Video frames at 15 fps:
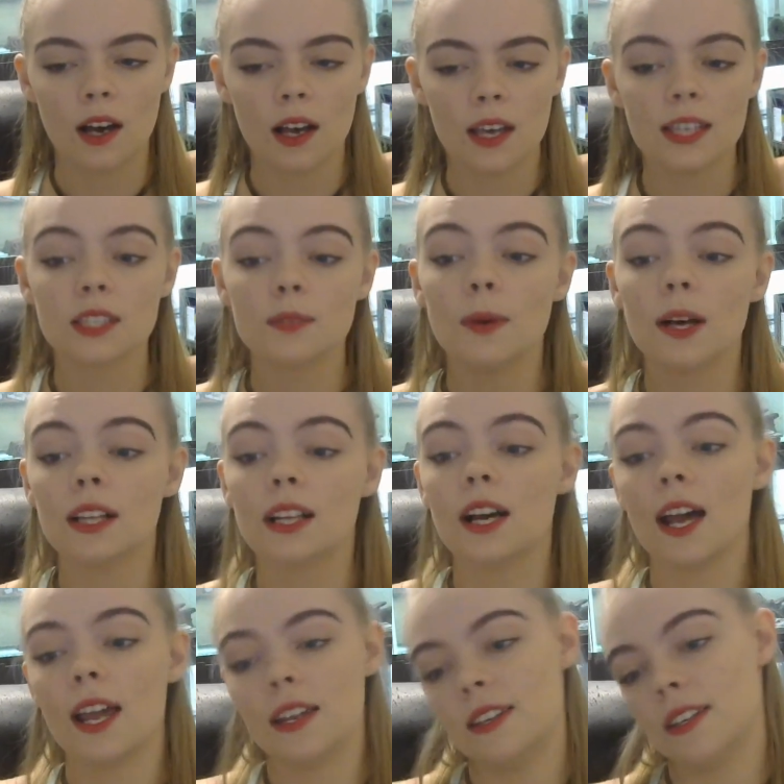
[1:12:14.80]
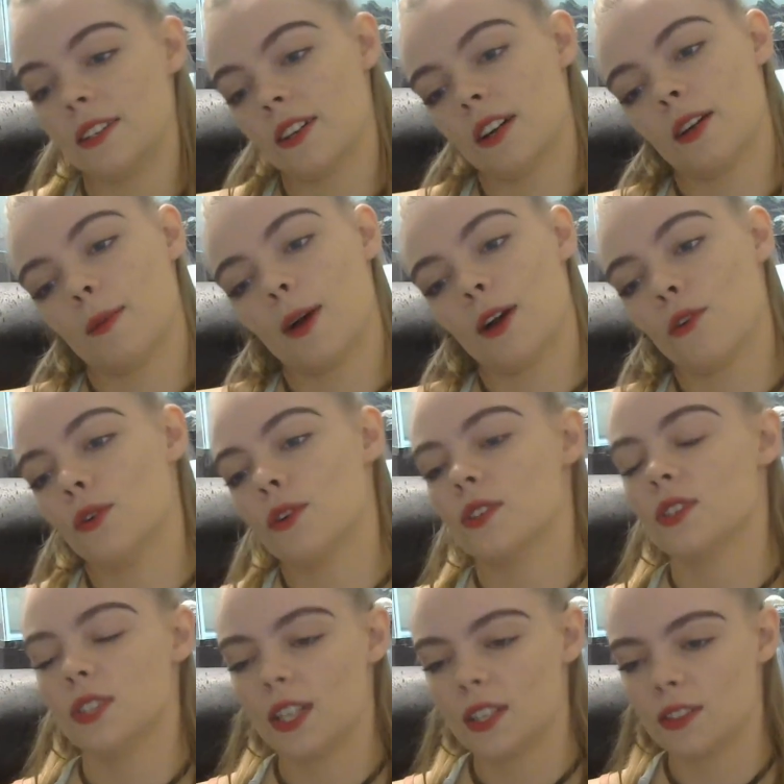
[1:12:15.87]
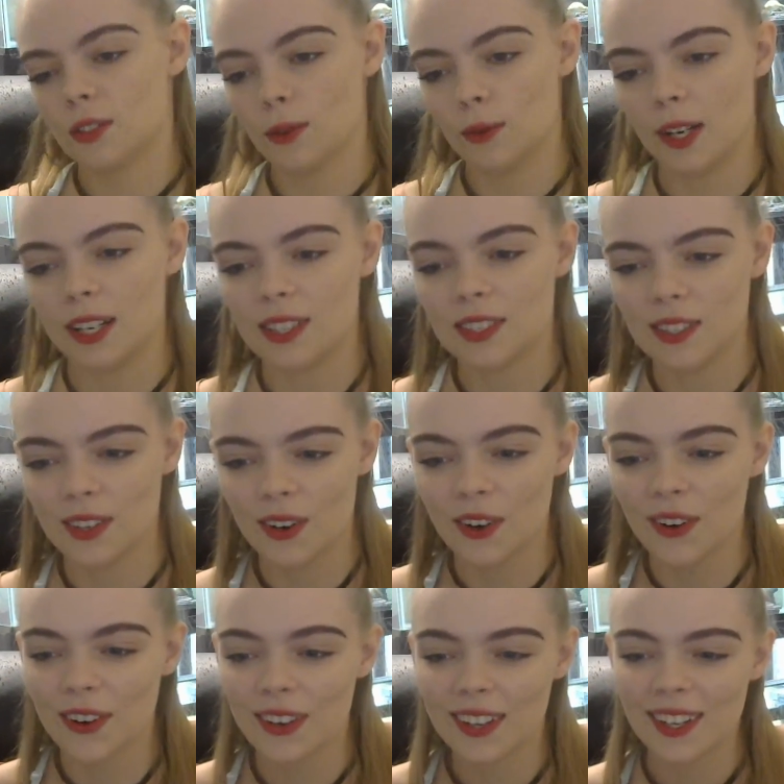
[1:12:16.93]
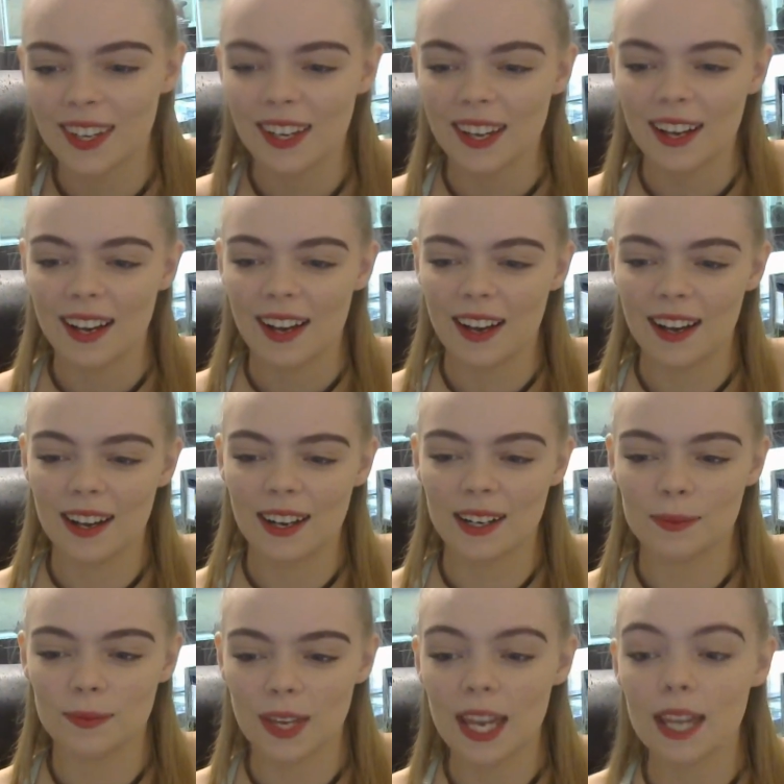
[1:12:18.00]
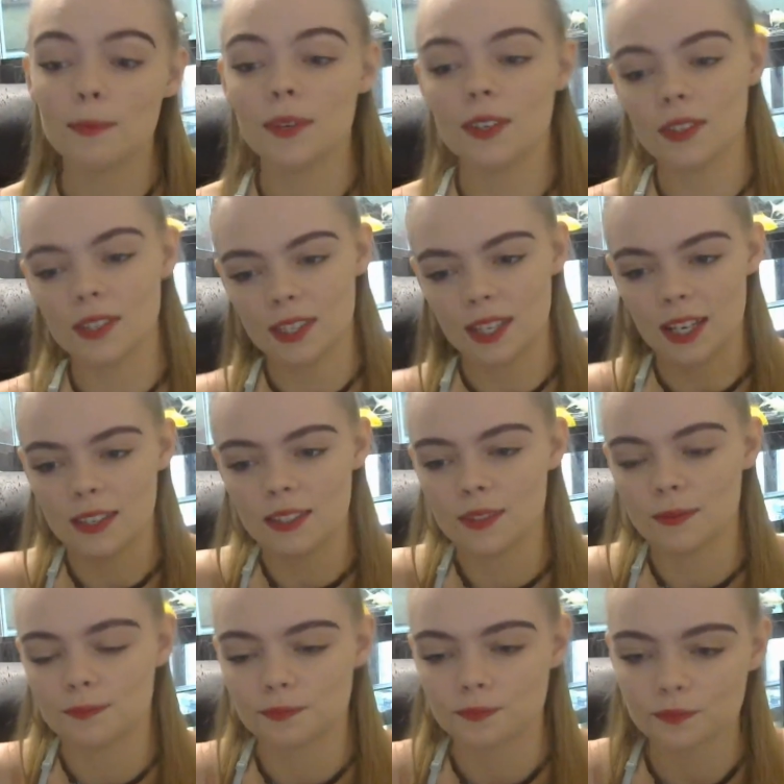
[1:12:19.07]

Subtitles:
Isabella, I did talk about corn snakes already, so, and milk snakes.